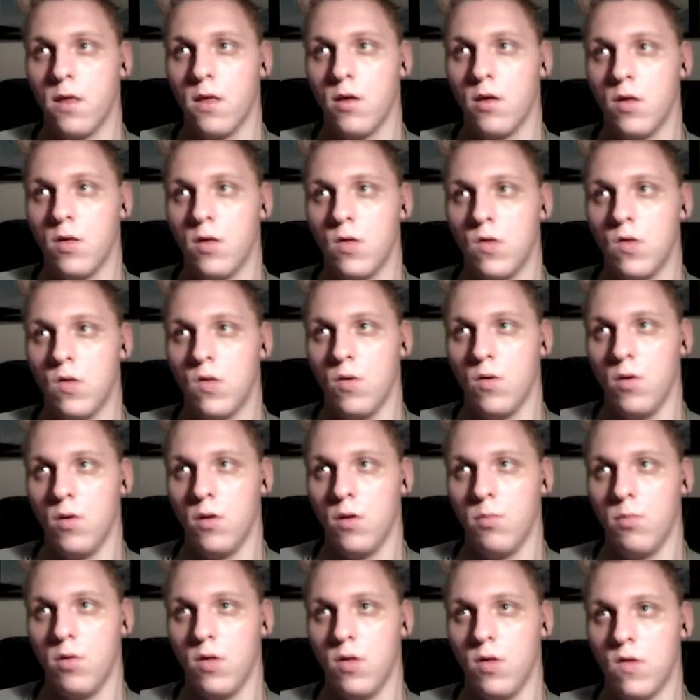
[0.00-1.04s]
So let
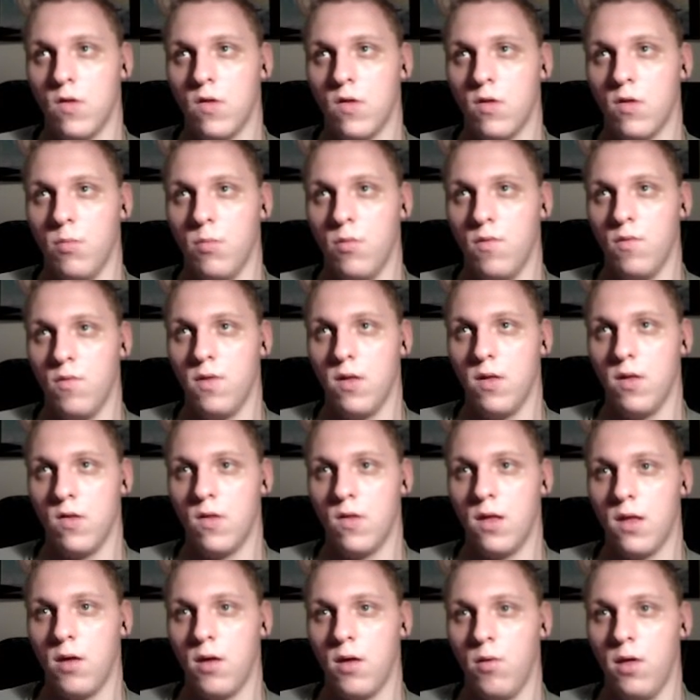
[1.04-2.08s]
me just move this
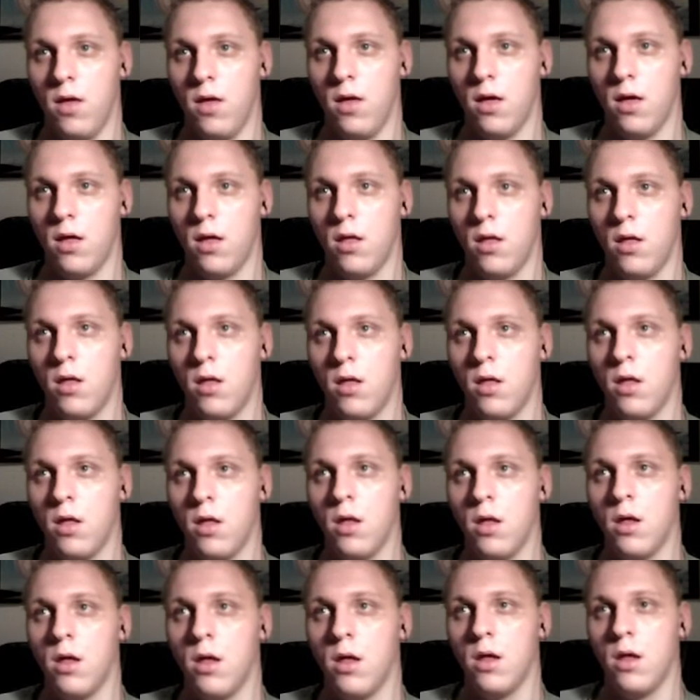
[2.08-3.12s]
down here,
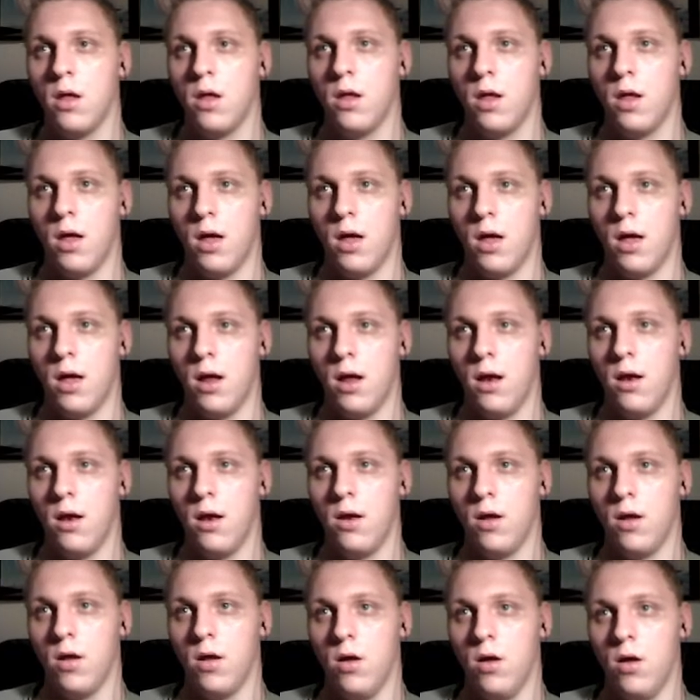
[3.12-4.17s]
and
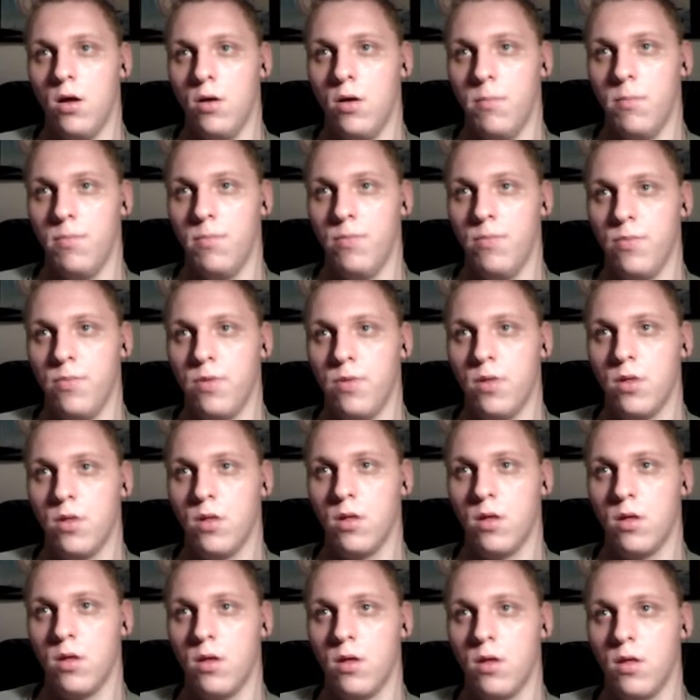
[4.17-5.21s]

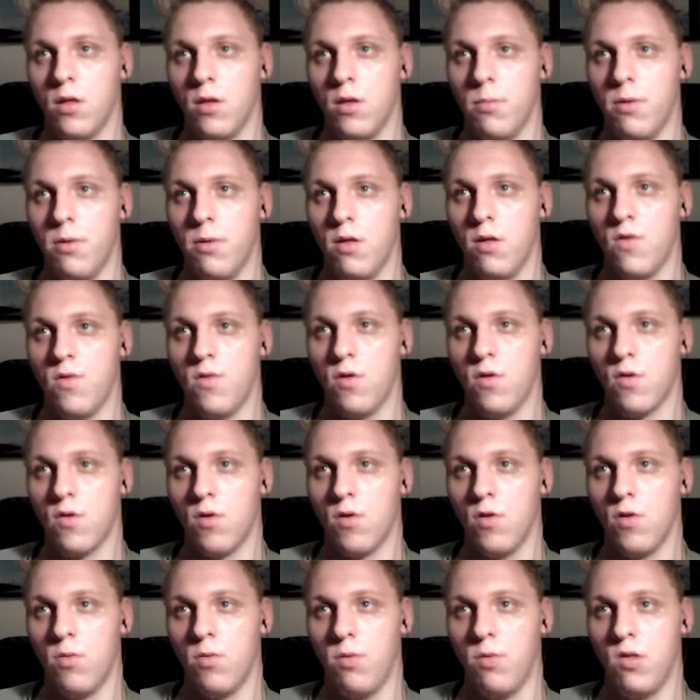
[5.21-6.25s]
the place where it's
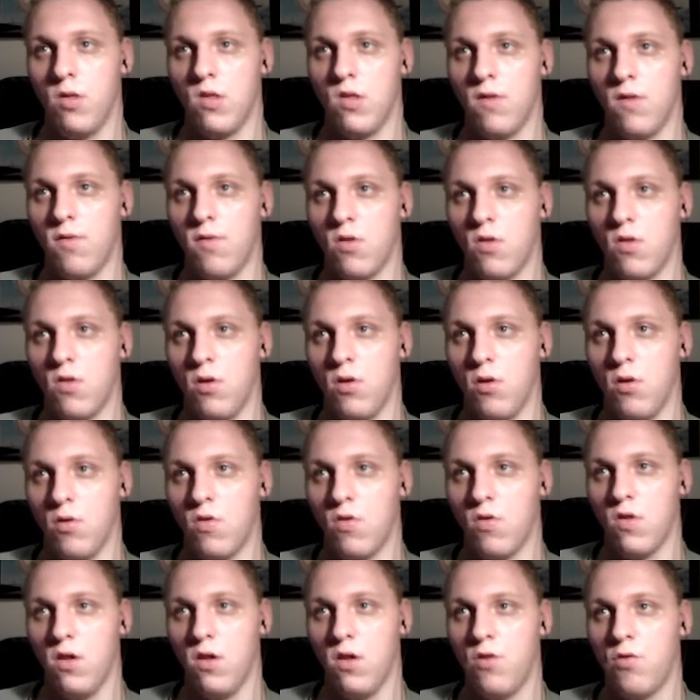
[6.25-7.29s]
going to be saved is on your
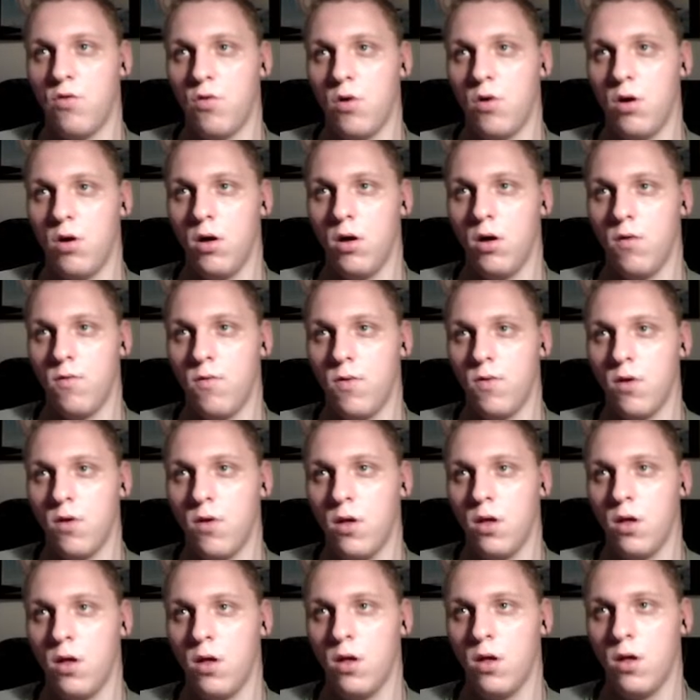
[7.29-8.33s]
C drive,
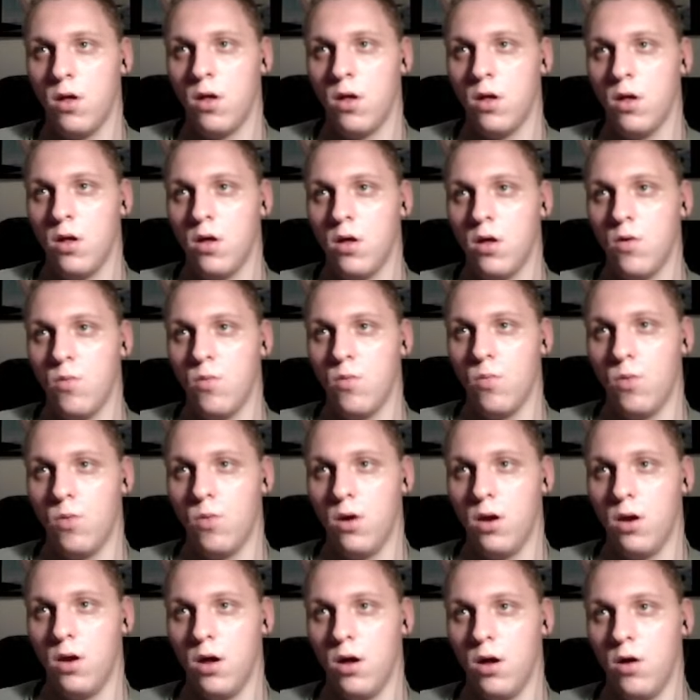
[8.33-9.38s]

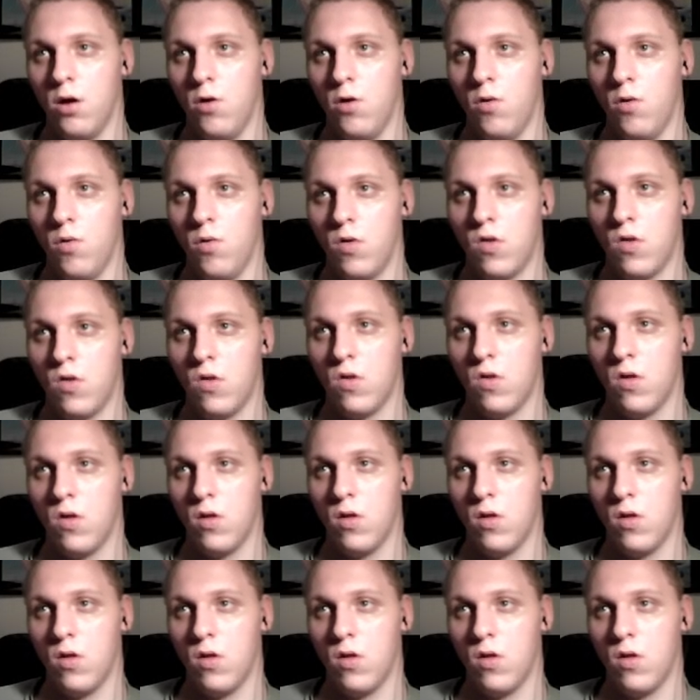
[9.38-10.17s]
Windows.